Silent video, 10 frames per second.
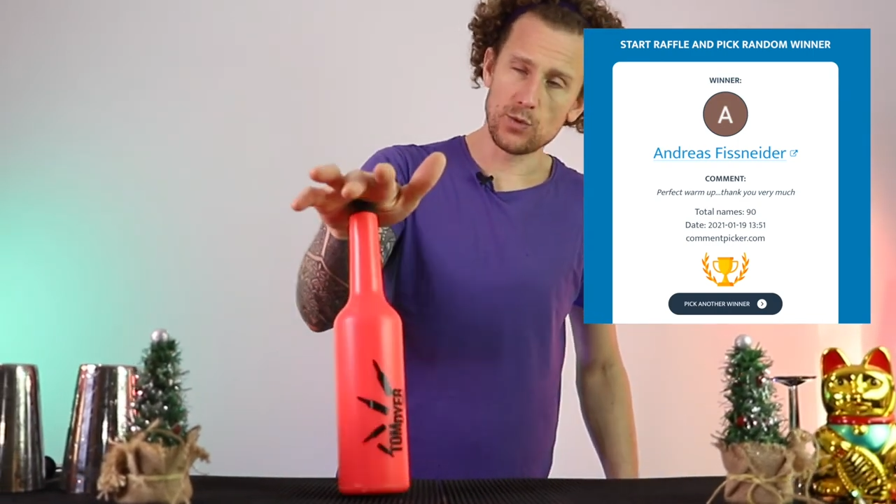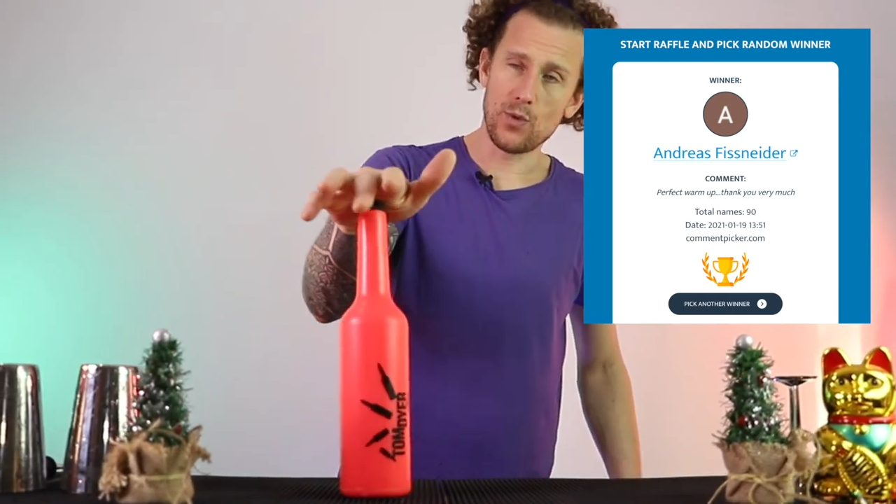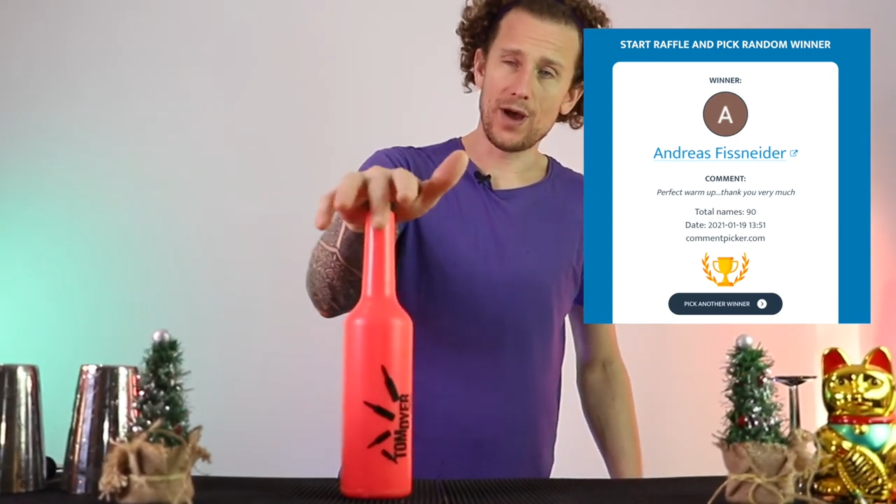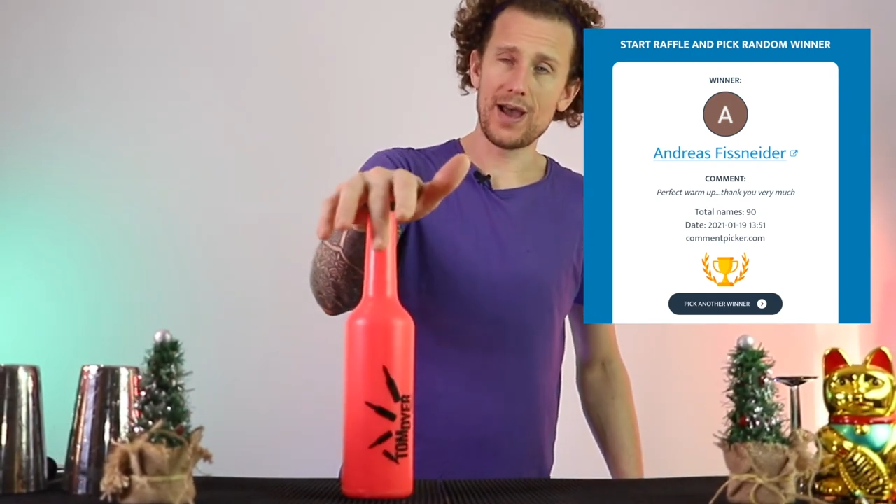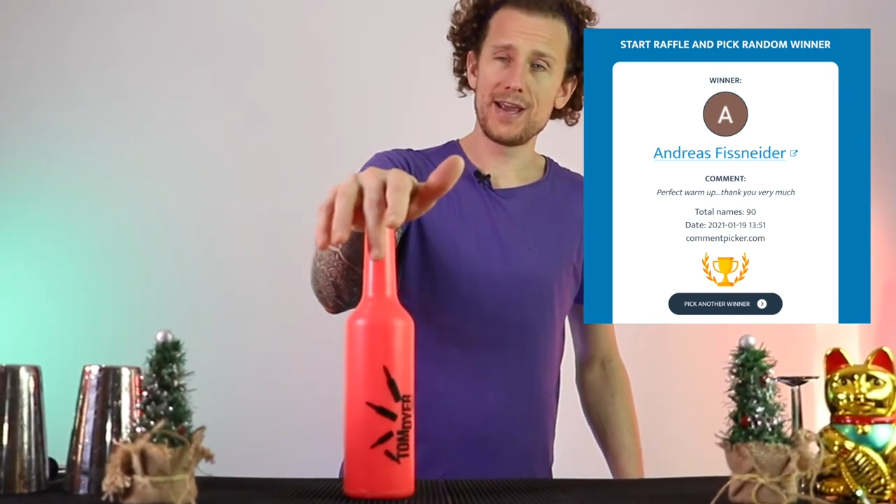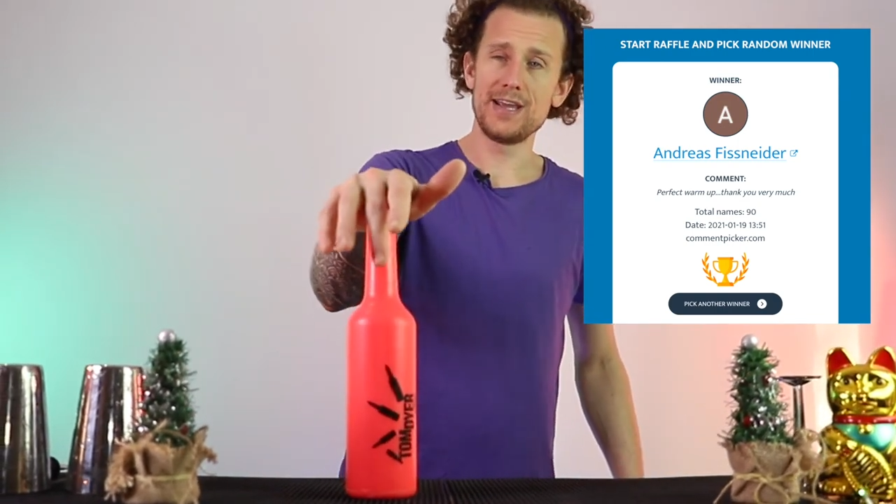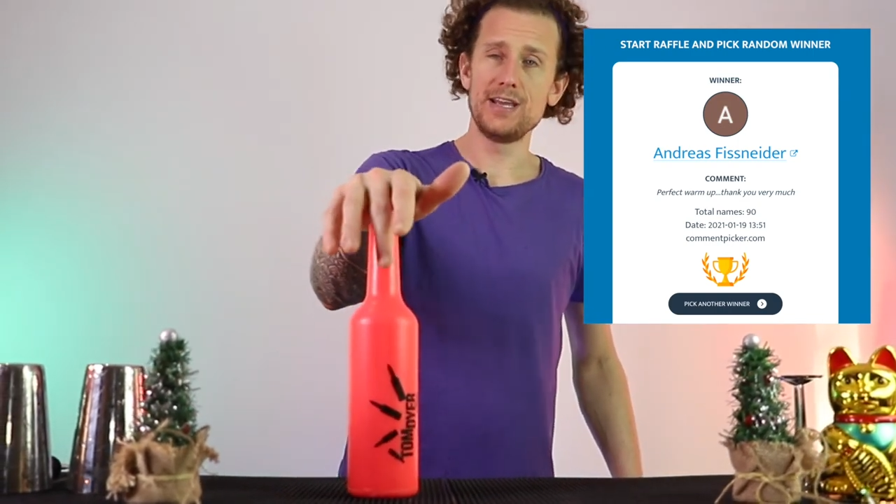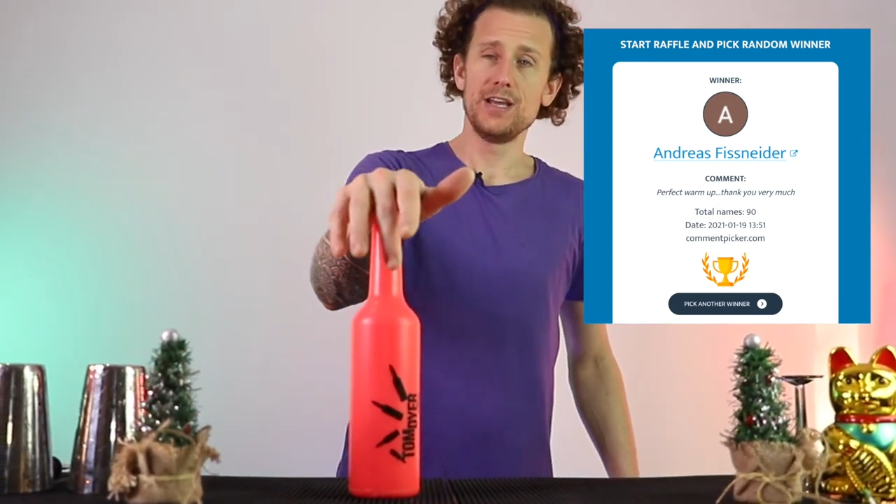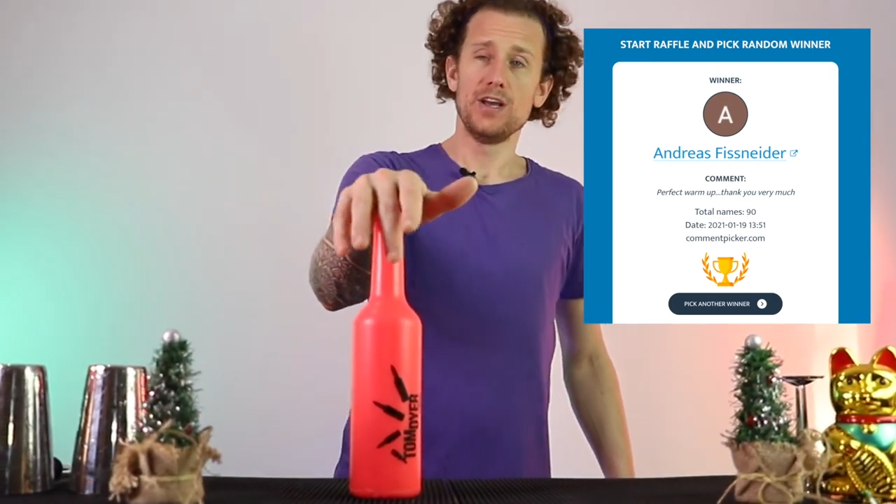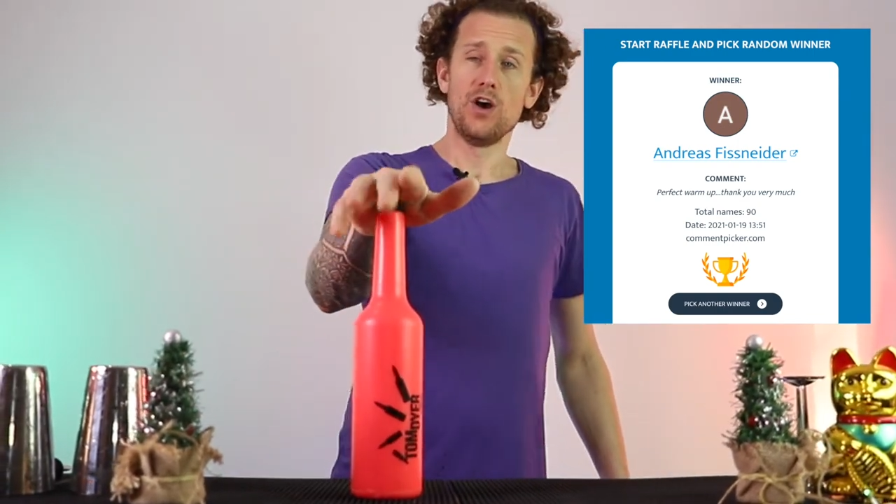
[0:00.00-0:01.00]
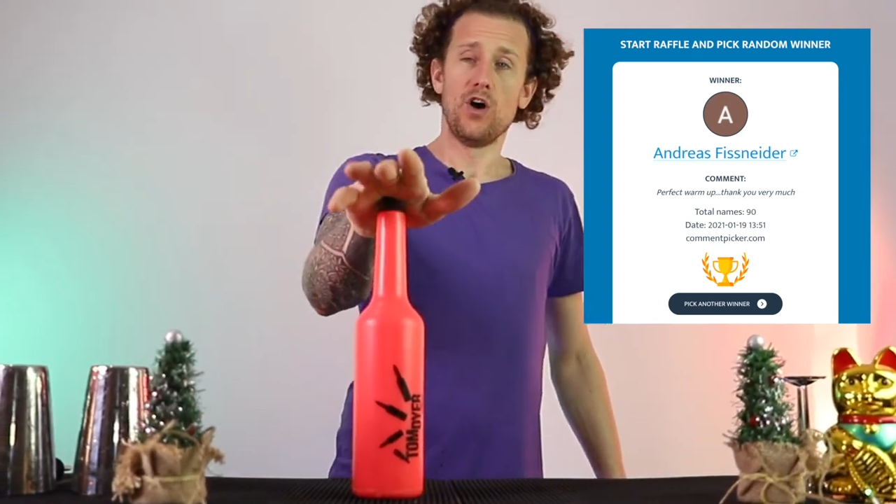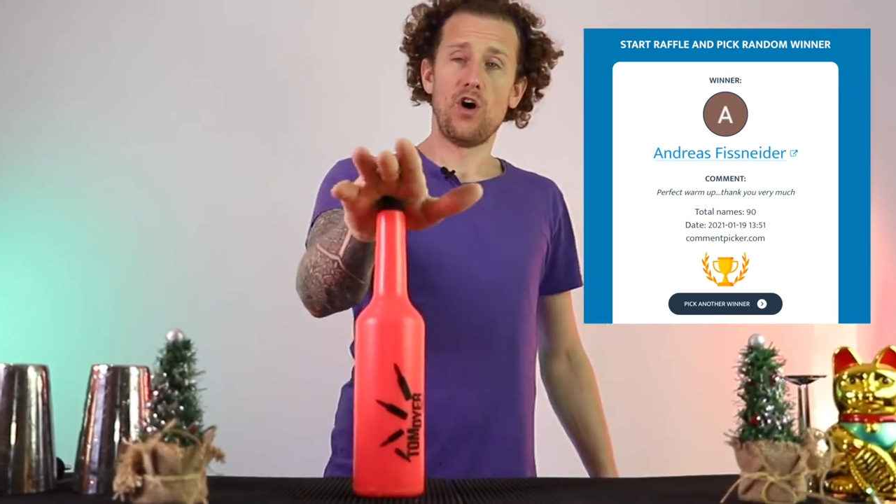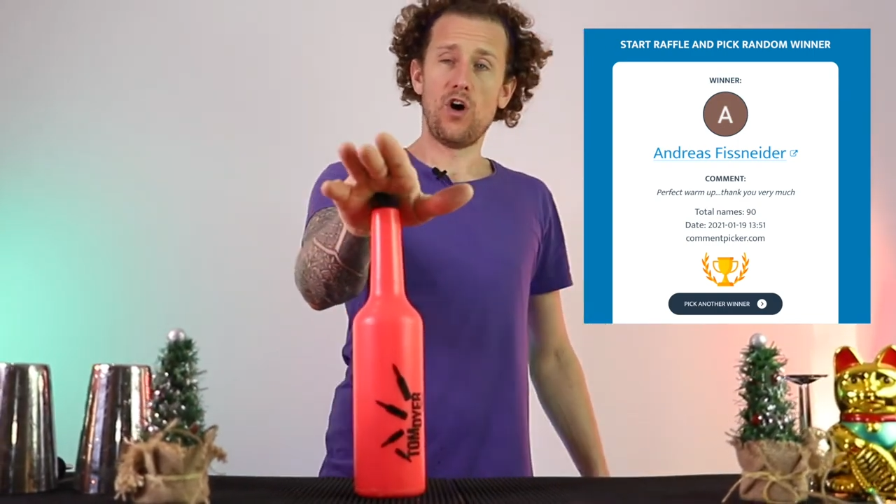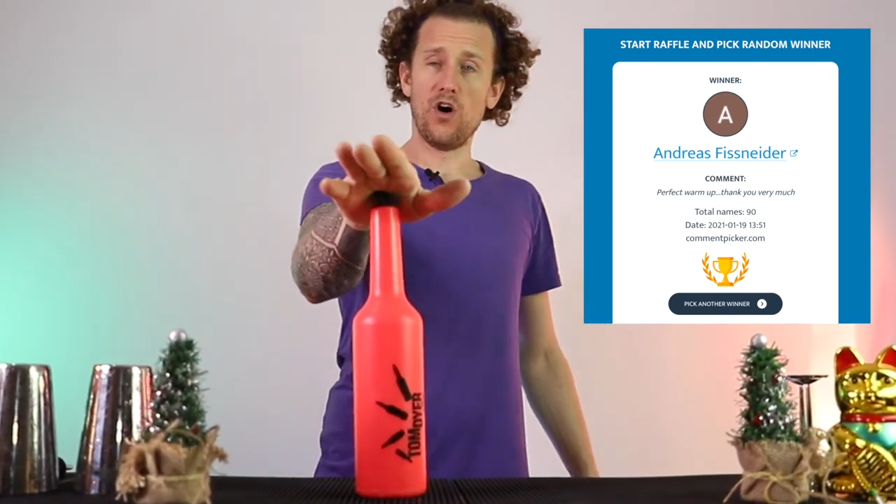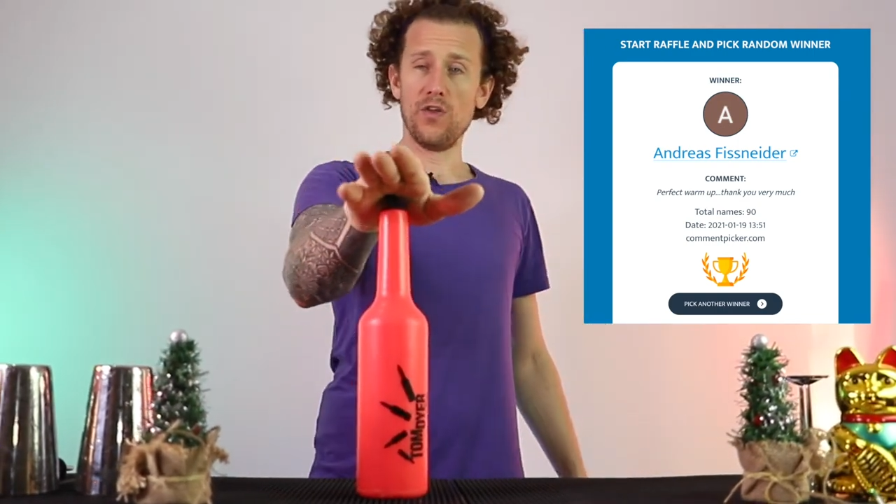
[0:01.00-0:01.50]
every single time, every
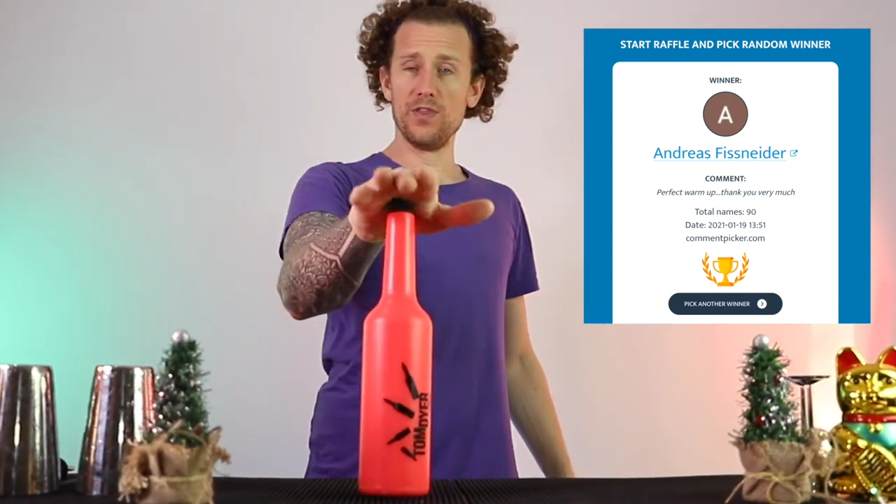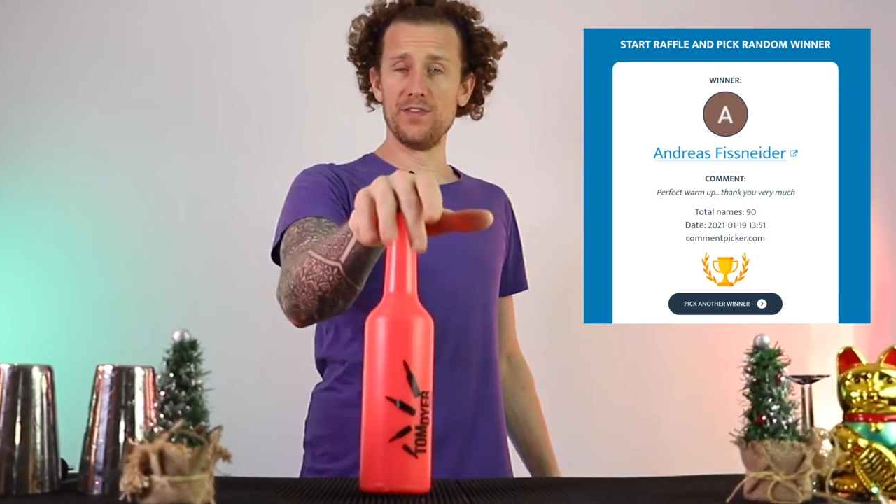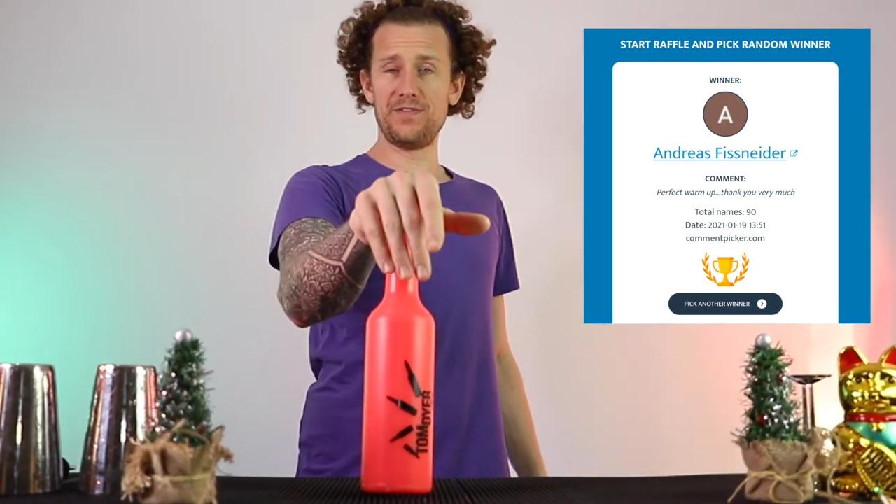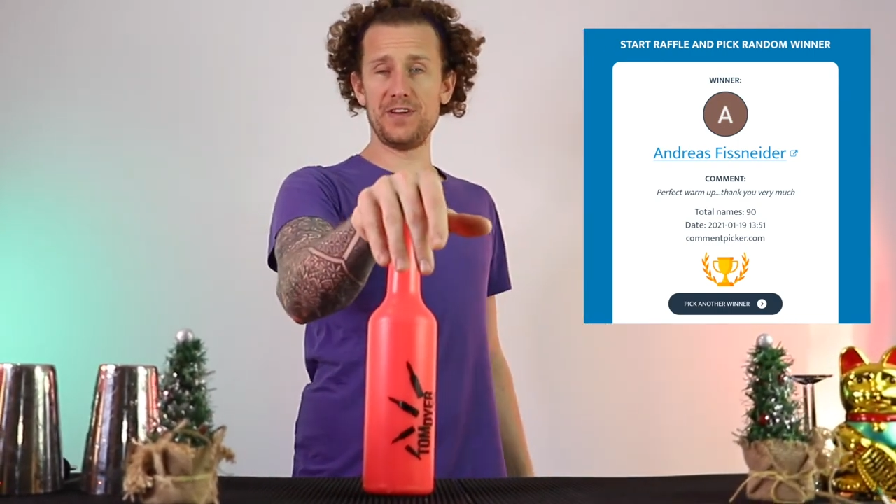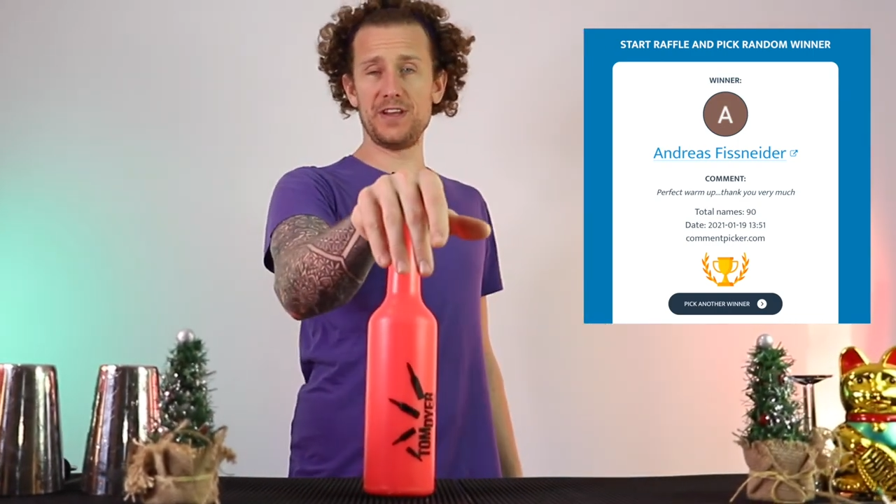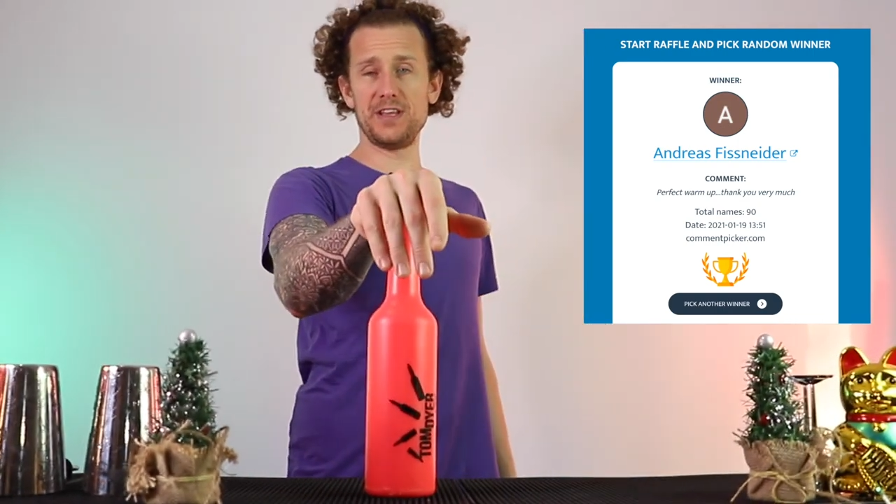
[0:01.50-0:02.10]
single week.